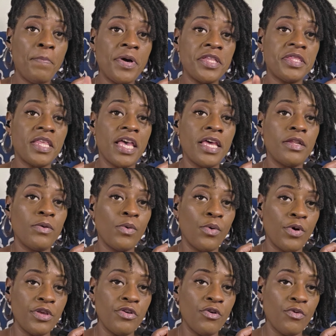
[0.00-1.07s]
But that
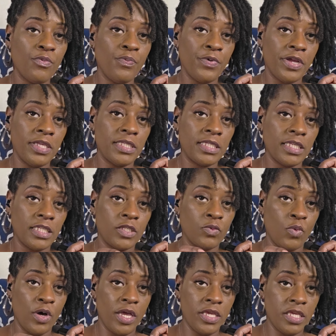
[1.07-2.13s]
oil rinse is
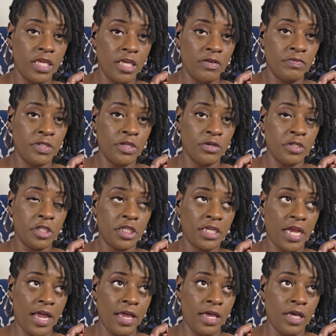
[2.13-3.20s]
what gives your
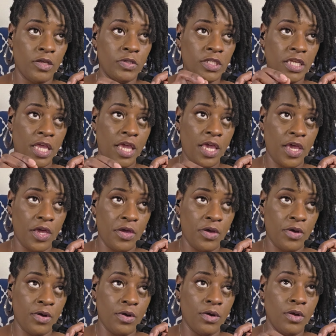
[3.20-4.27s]
child's
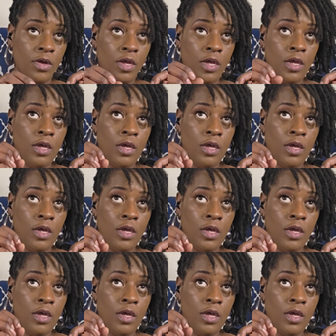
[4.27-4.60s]
hair